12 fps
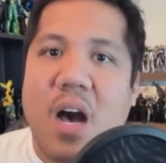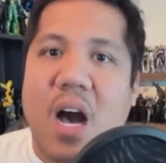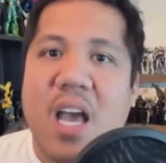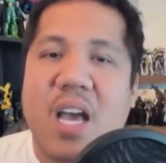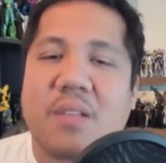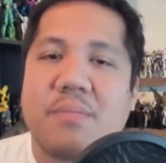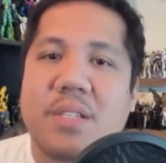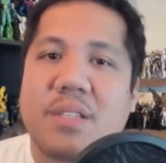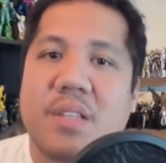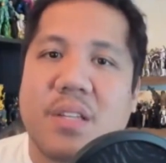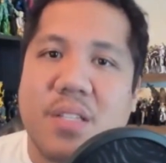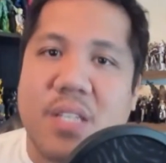I had
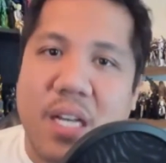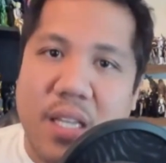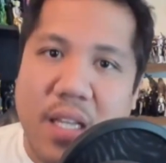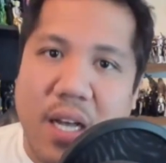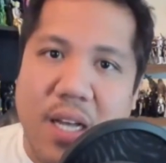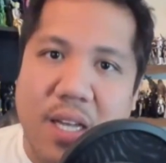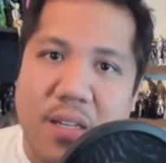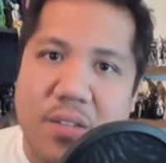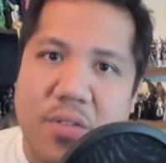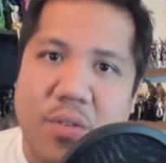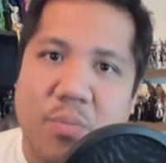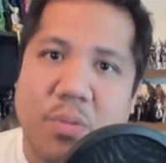missed the deadline
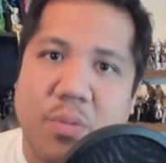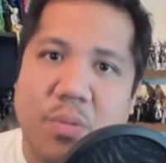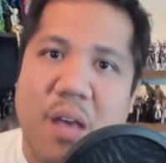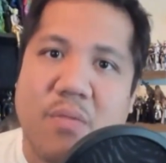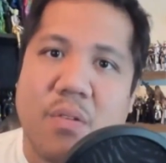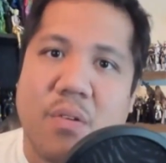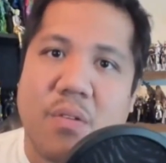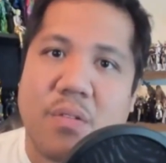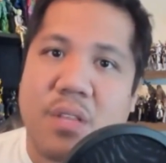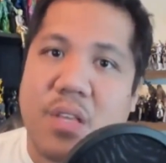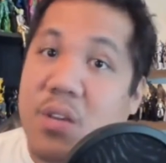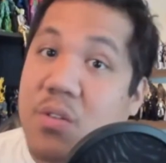to apply
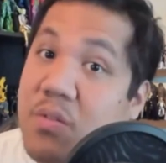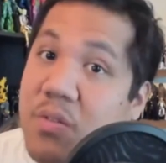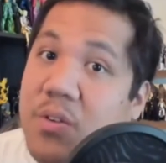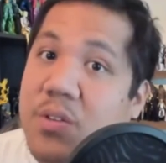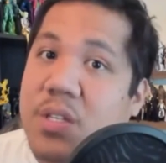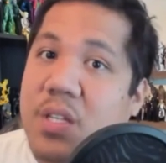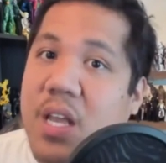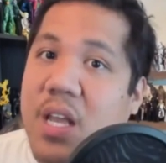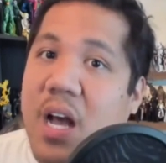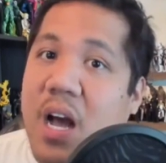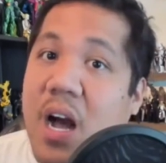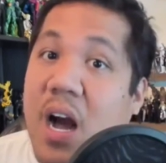for the
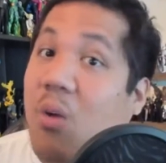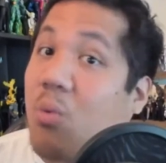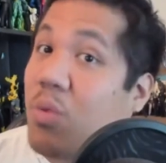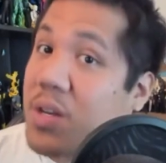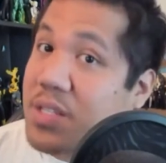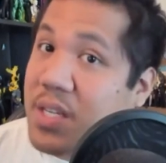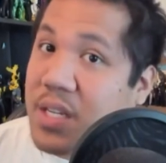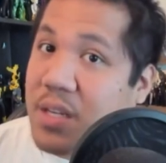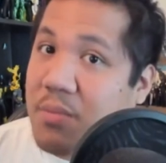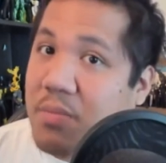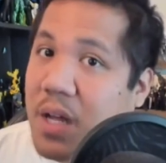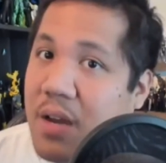university I was going to
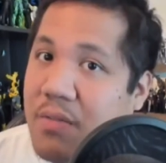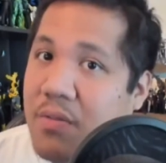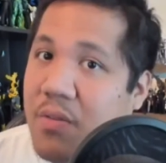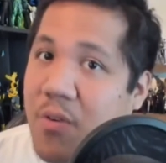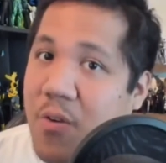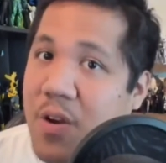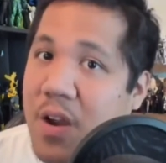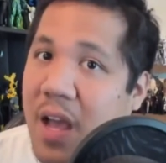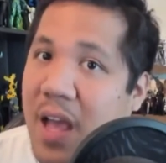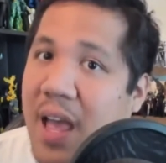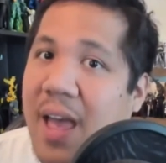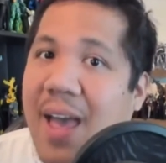apply for,
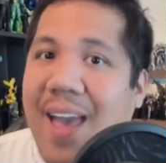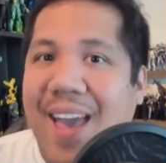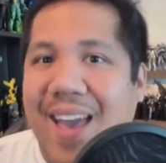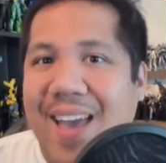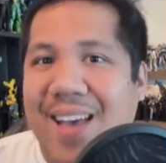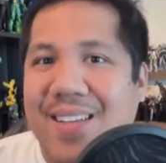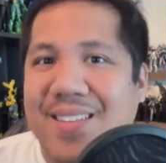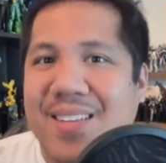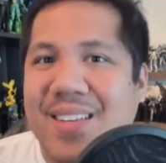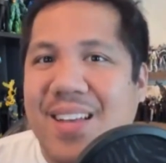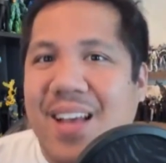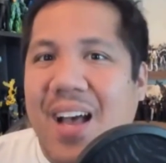and
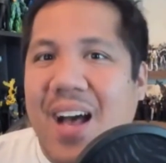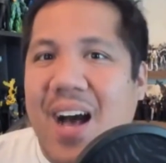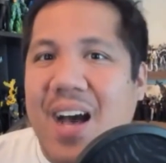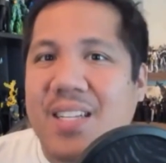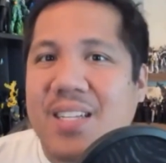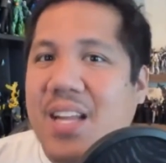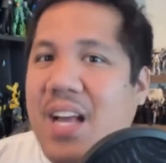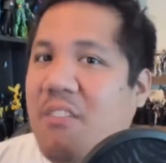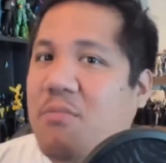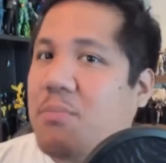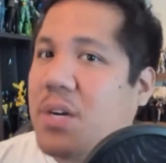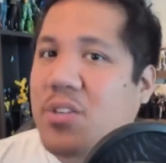I didn't
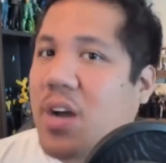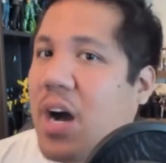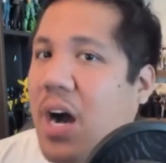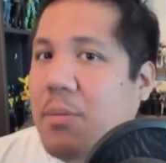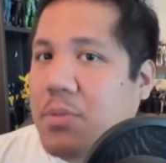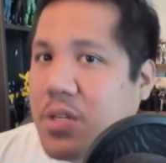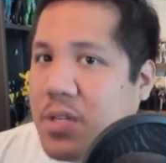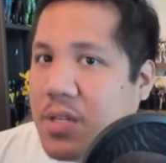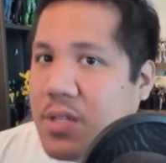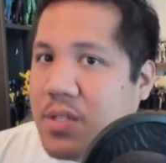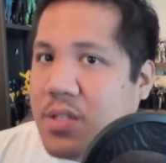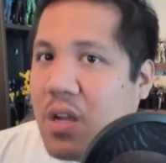have much
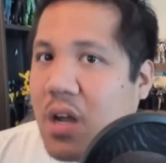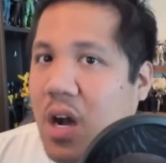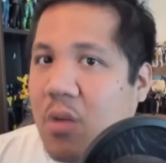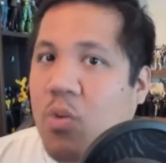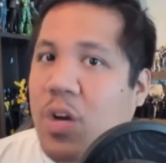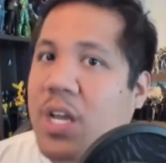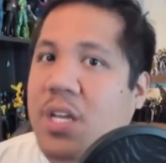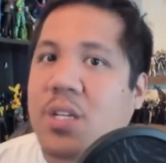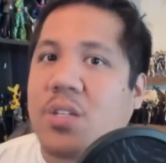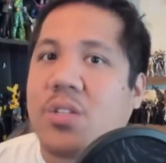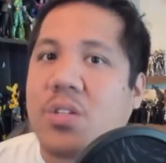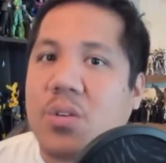options on what I
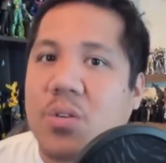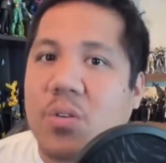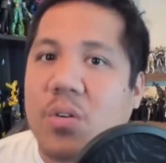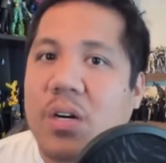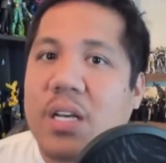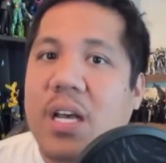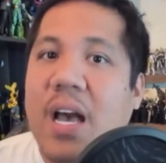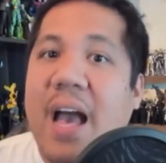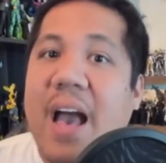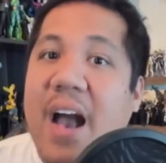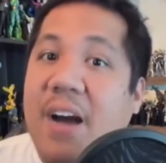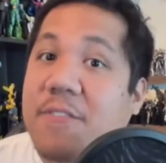could do
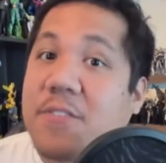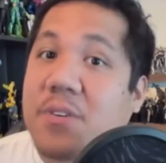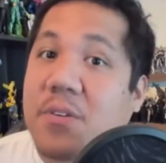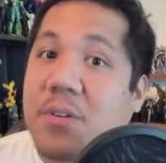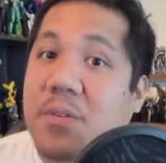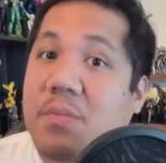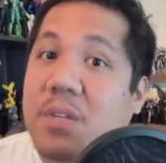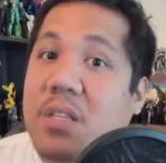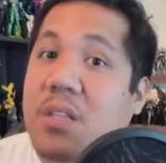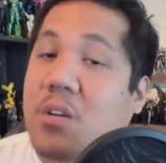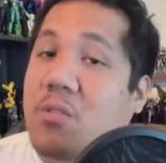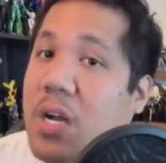after
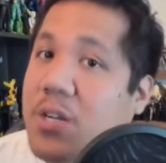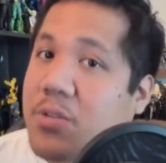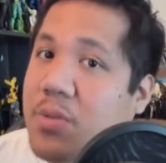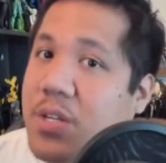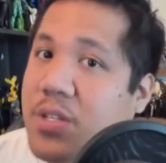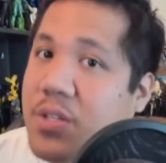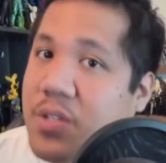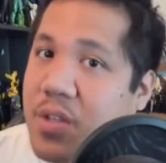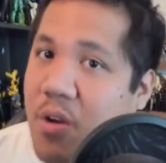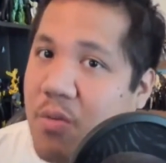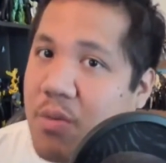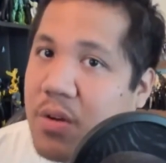the graduation
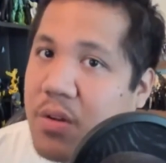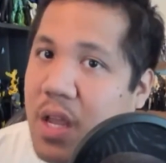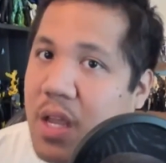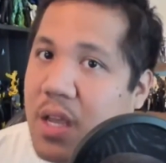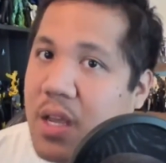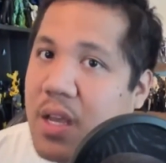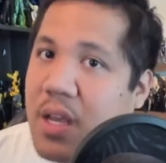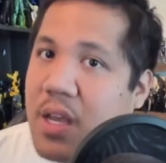ceremony